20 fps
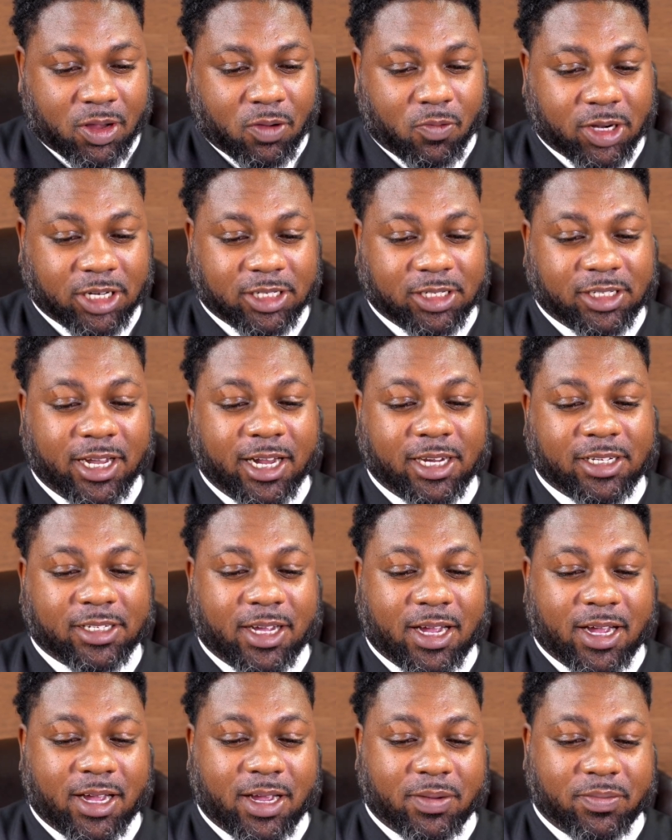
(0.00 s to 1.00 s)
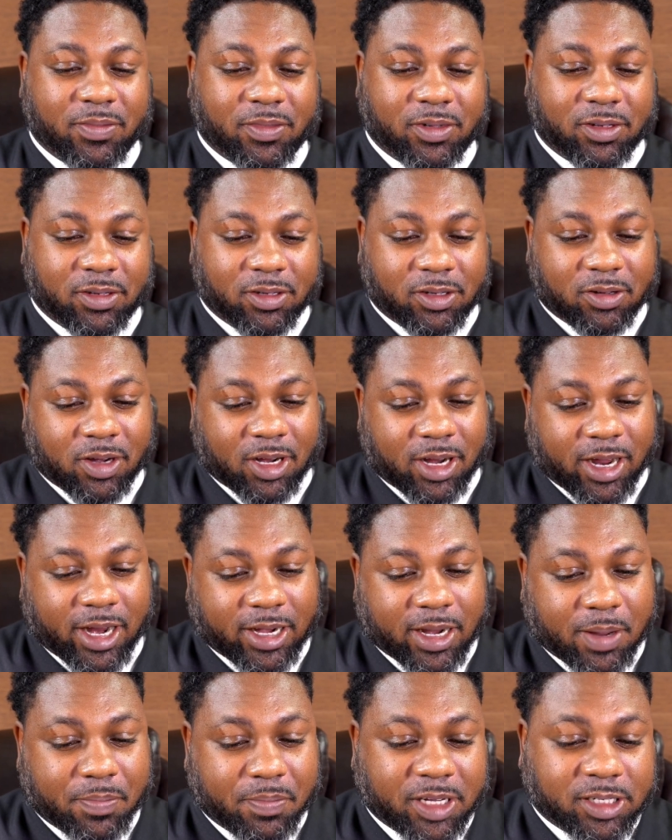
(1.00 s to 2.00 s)
When it's date time, you claim
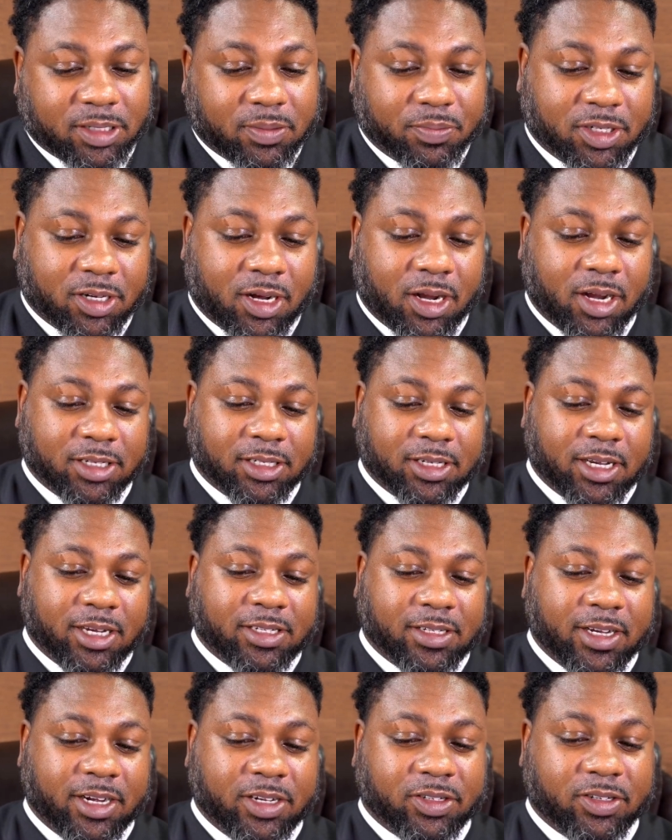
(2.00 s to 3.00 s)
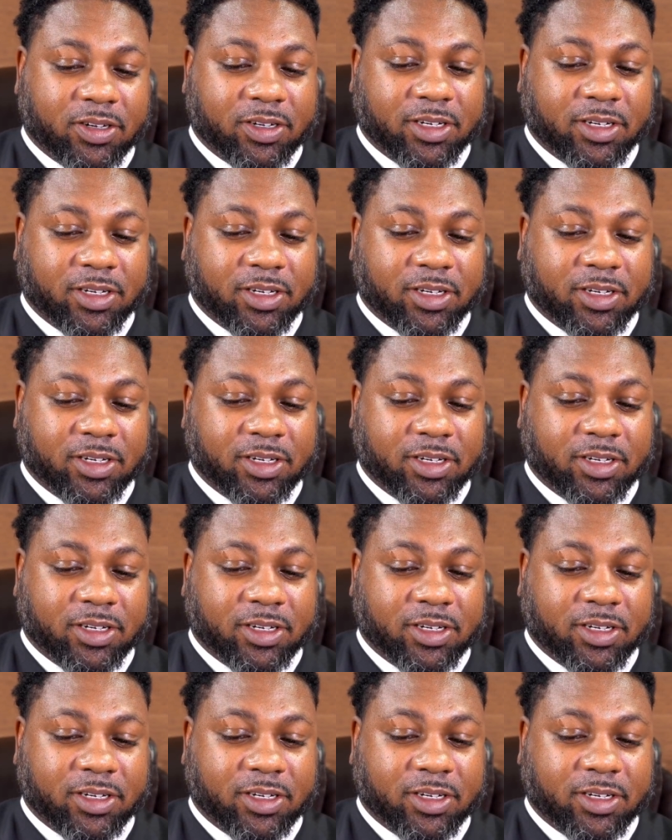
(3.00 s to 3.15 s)
that Miss McCluskey takes her